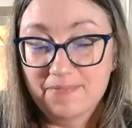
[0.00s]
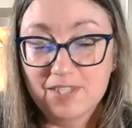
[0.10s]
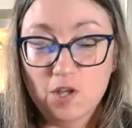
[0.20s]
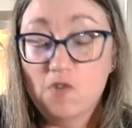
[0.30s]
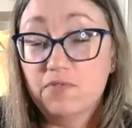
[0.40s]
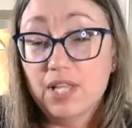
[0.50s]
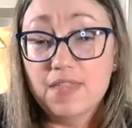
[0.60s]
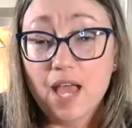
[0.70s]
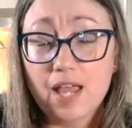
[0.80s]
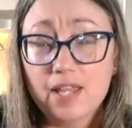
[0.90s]
So hopefully
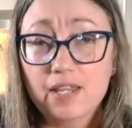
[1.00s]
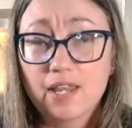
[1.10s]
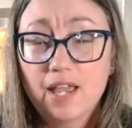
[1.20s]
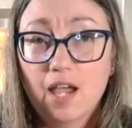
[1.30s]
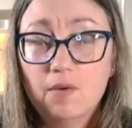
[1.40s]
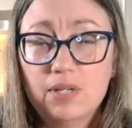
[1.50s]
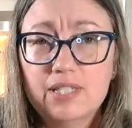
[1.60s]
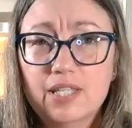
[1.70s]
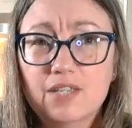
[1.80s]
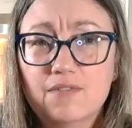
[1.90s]
that, I always
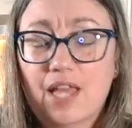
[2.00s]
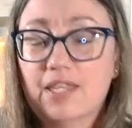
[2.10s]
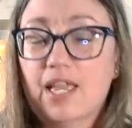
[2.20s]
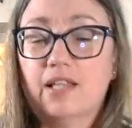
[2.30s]
think of that, yeah,